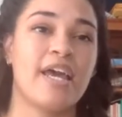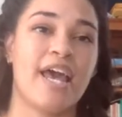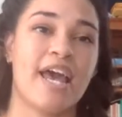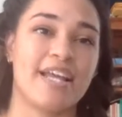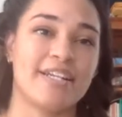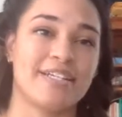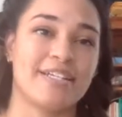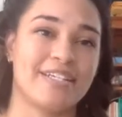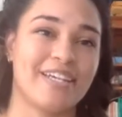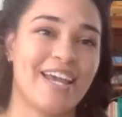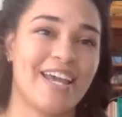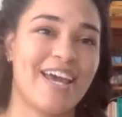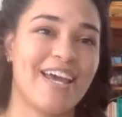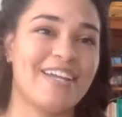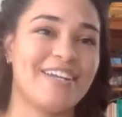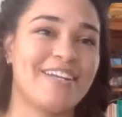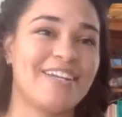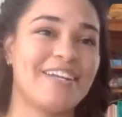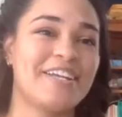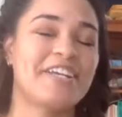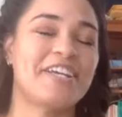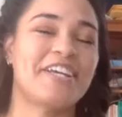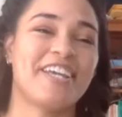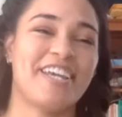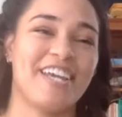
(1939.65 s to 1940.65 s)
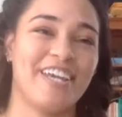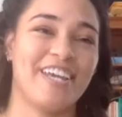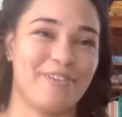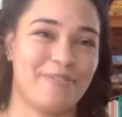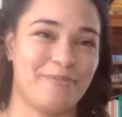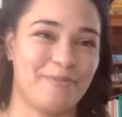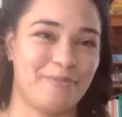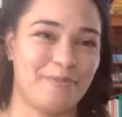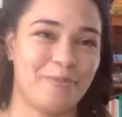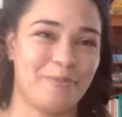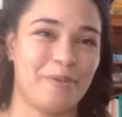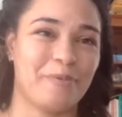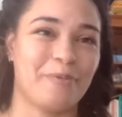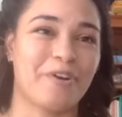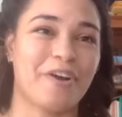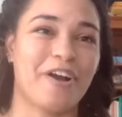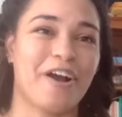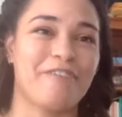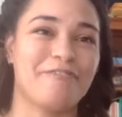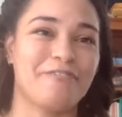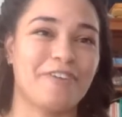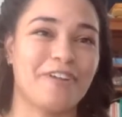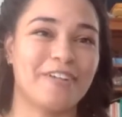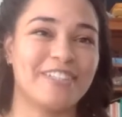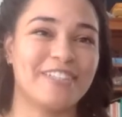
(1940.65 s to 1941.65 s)
And again, we work
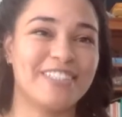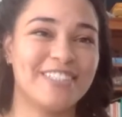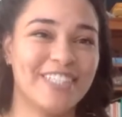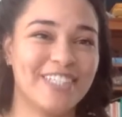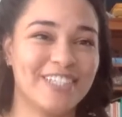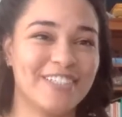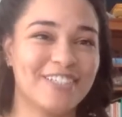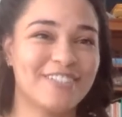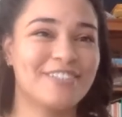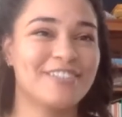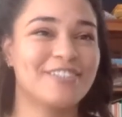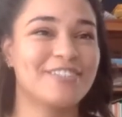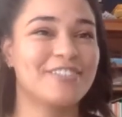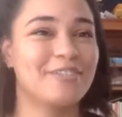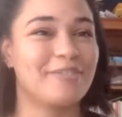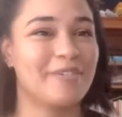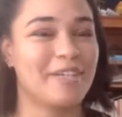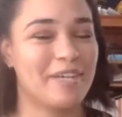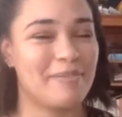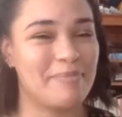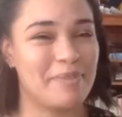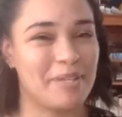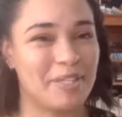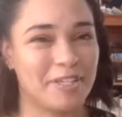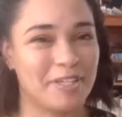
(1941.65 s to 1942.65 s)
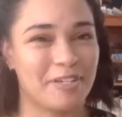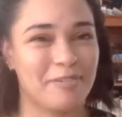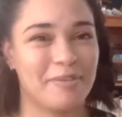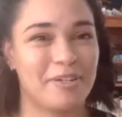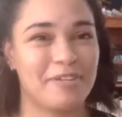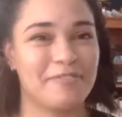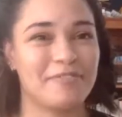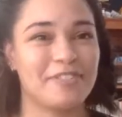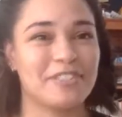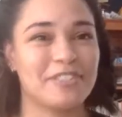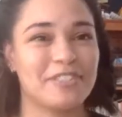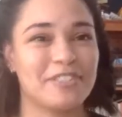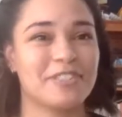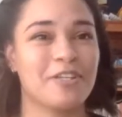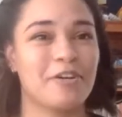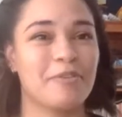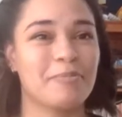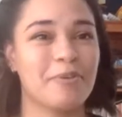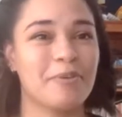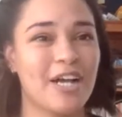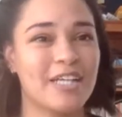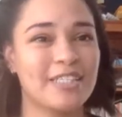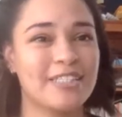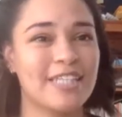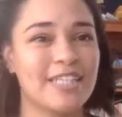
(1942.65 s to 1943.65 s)
off volunteers, so it can be a little bit of a slow
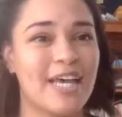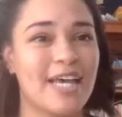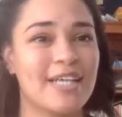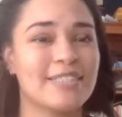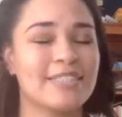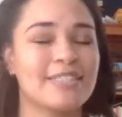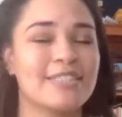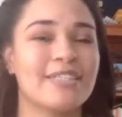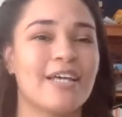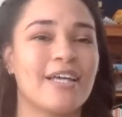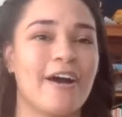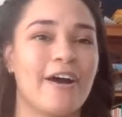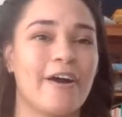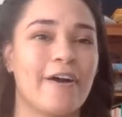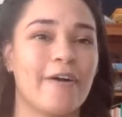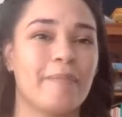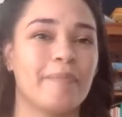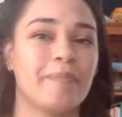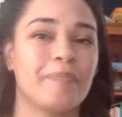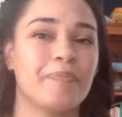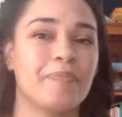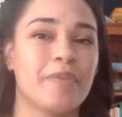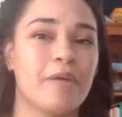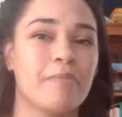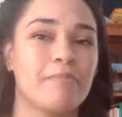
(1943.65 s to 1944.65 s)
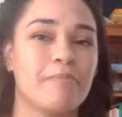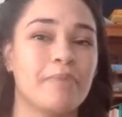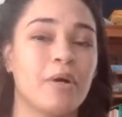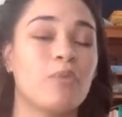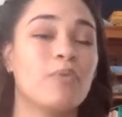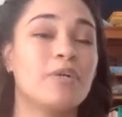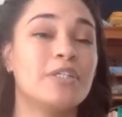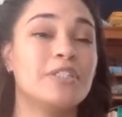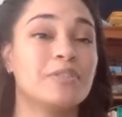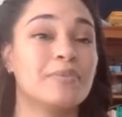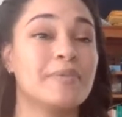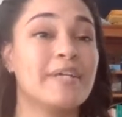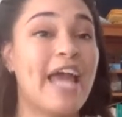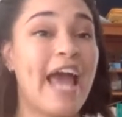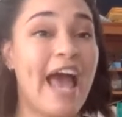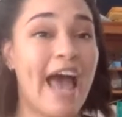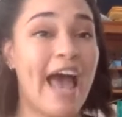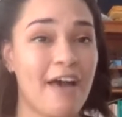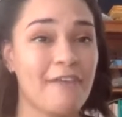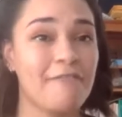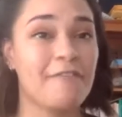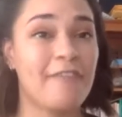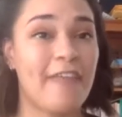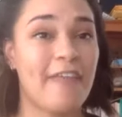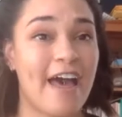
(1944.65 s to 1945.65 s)
process. But once we
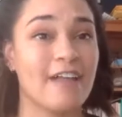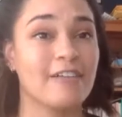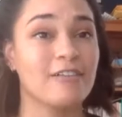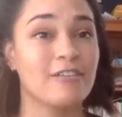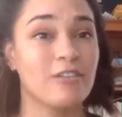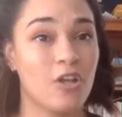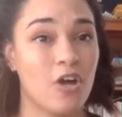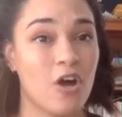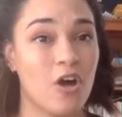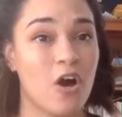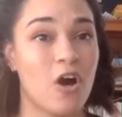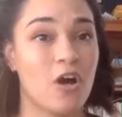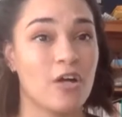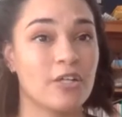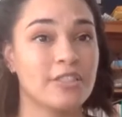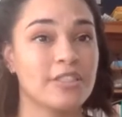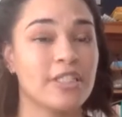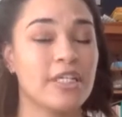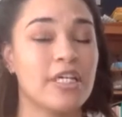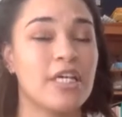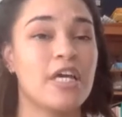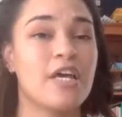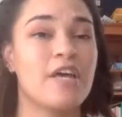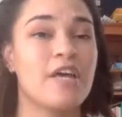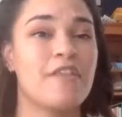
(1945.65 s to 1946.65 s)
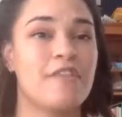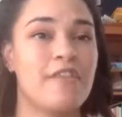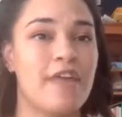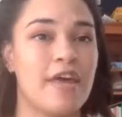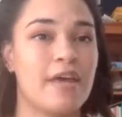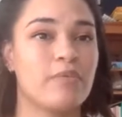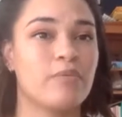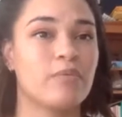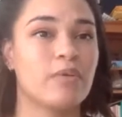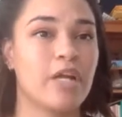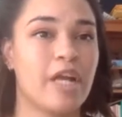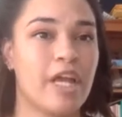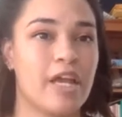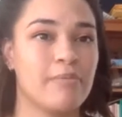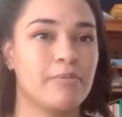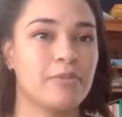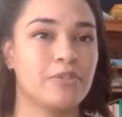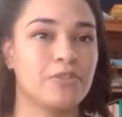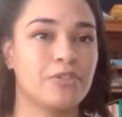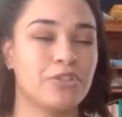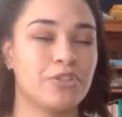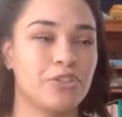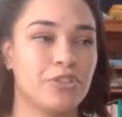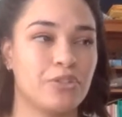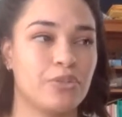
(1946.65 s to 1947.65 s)
have that logged, then we're able
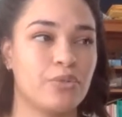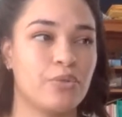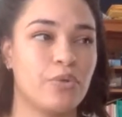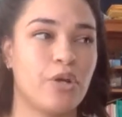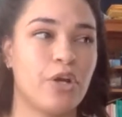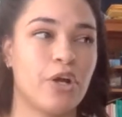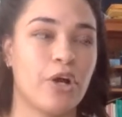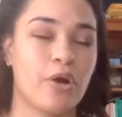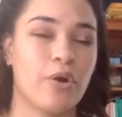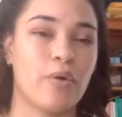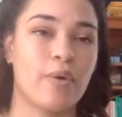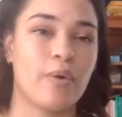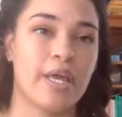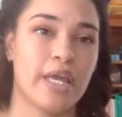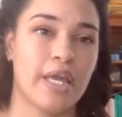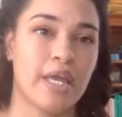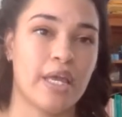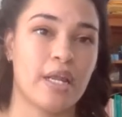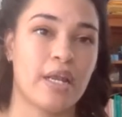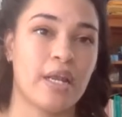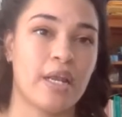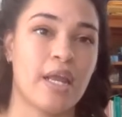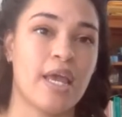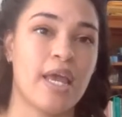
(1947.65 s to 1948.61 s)
to go in